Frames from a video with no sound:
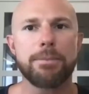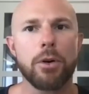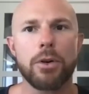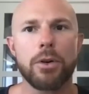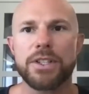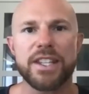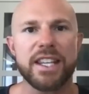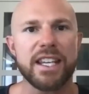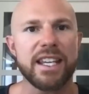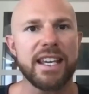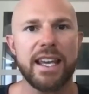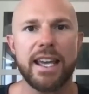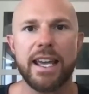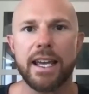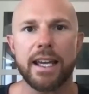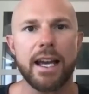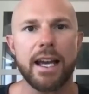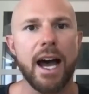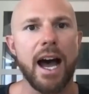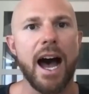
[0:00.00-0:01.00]
pull is the
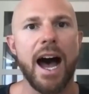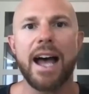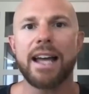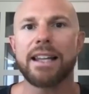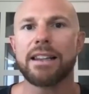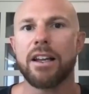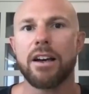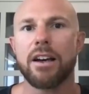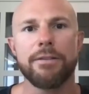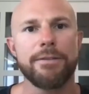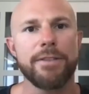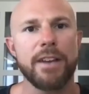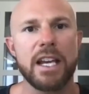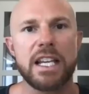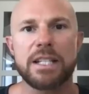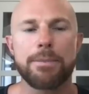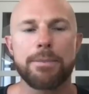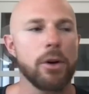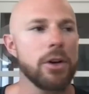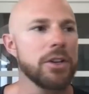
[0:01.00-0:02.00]
king. I love
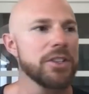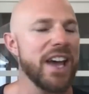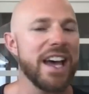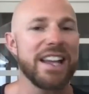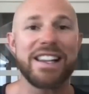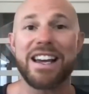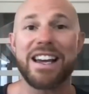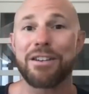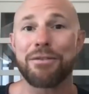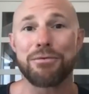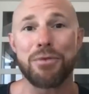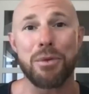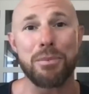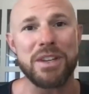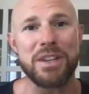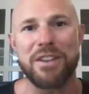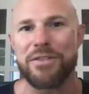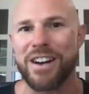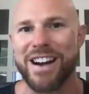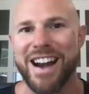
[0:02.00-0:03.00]
face pulls. I like them from
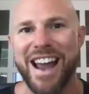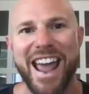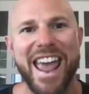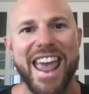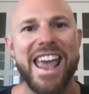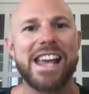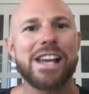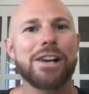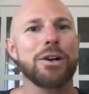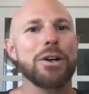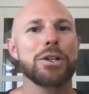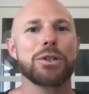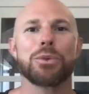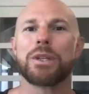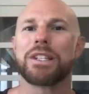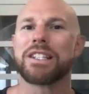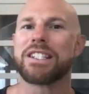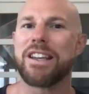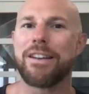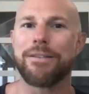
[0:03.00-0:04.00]
different angles
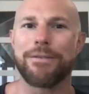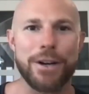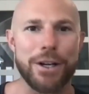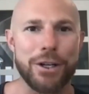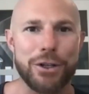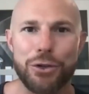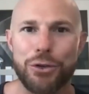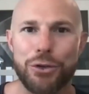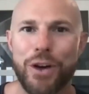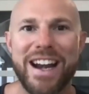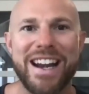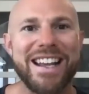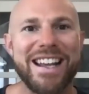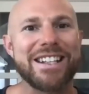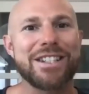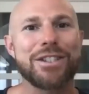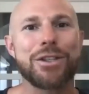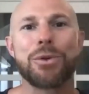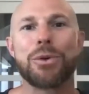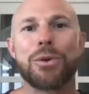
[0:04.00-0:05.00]
with different
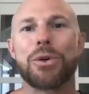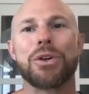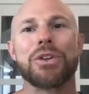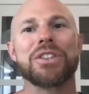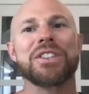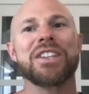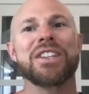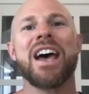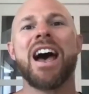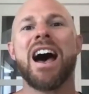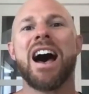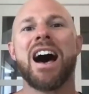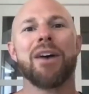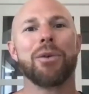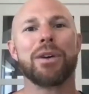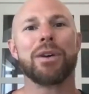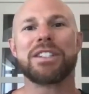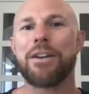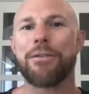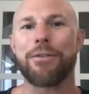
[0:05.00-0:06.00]
training tools,
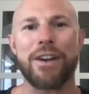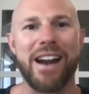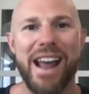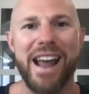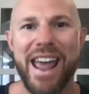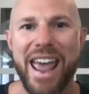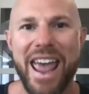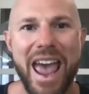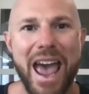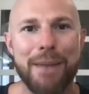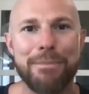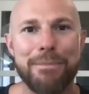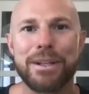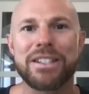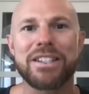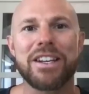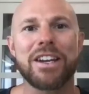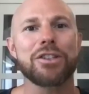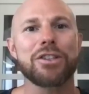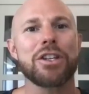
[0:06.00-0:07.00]
with different hand
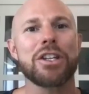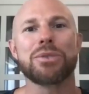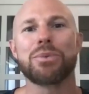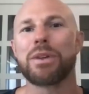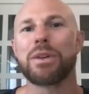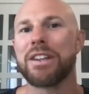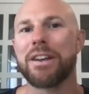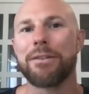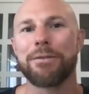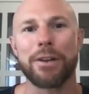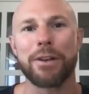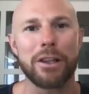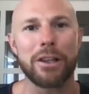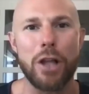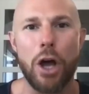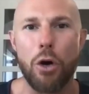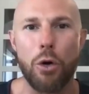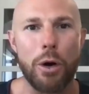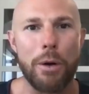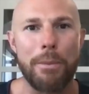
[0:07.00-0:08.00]
positions, with different
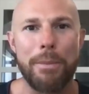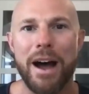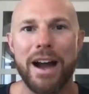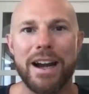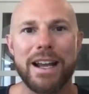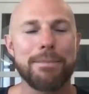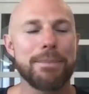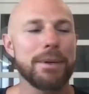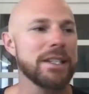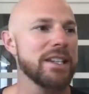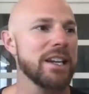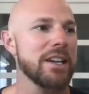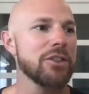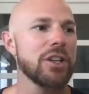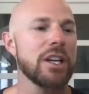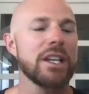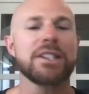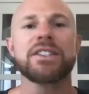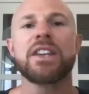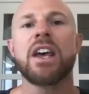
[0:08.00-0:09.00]
lower body
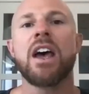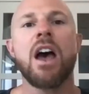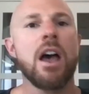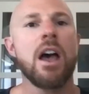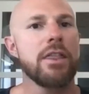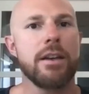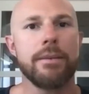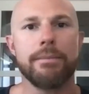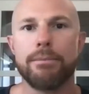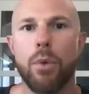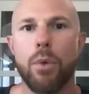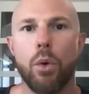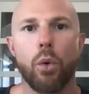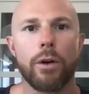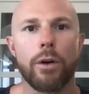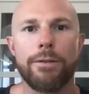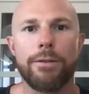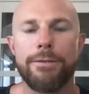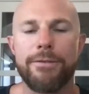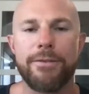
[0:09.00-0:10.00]
positions. The
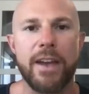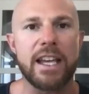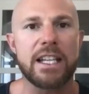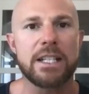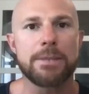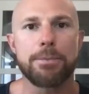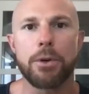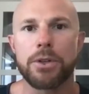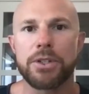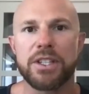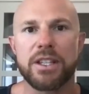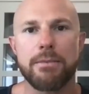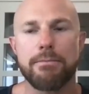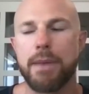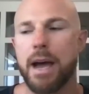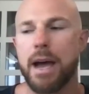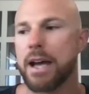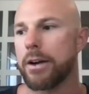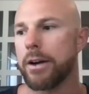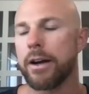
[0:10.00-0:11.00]
more face pulls, the
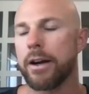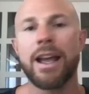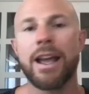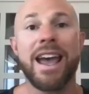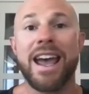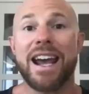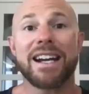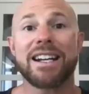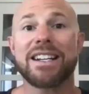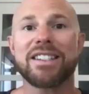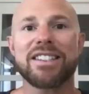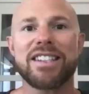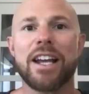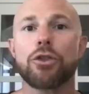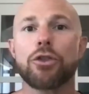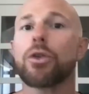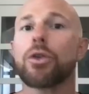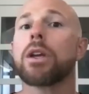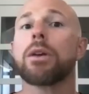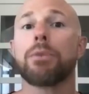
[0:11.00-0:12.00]
better. It
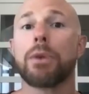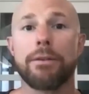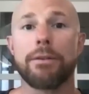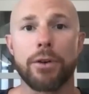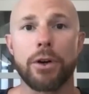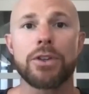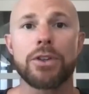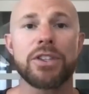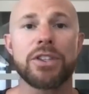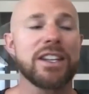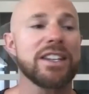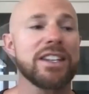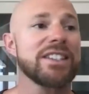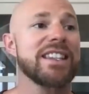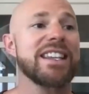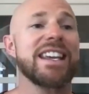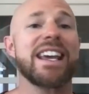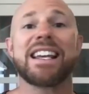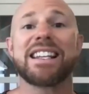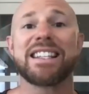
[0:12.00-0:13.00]
essentially reverses
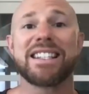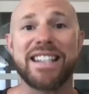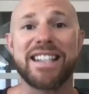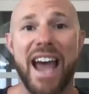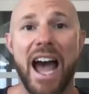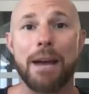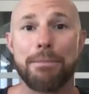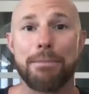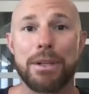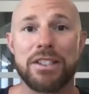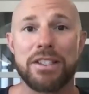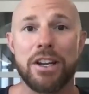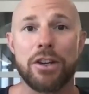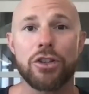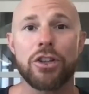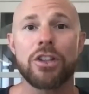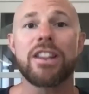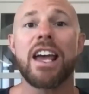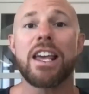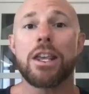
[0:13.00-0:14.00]
the exact
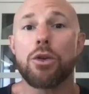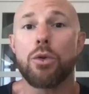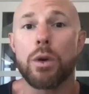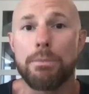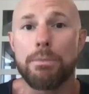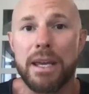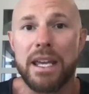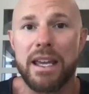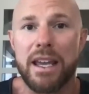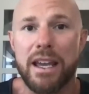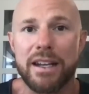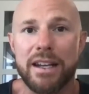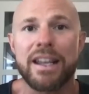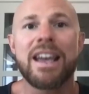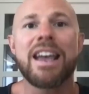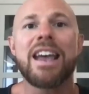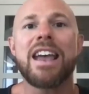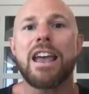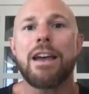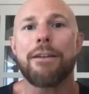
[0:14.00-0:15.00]
position that you would be in
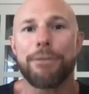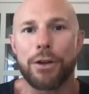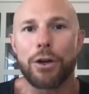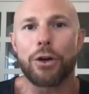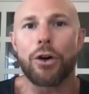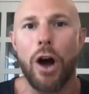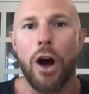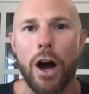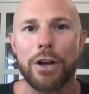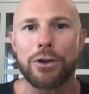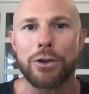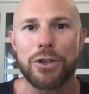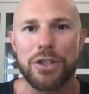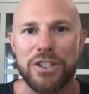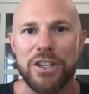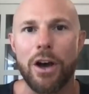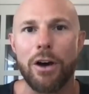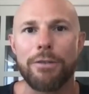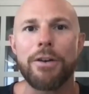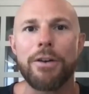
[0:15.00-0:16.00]
if you're on your
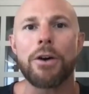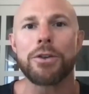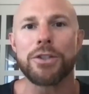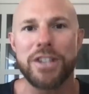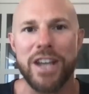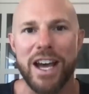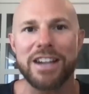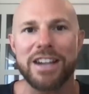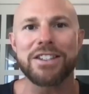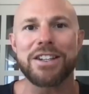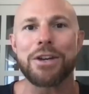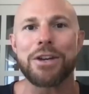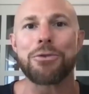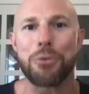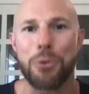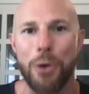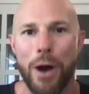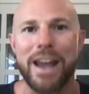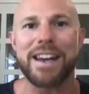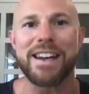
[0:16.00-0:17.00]
cell phone texting
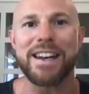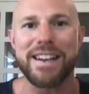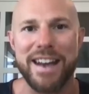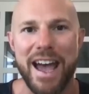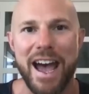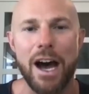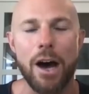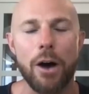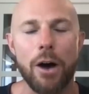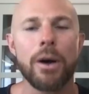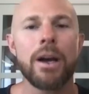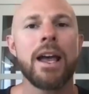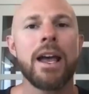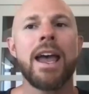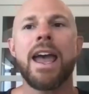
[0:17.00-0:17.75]
right now.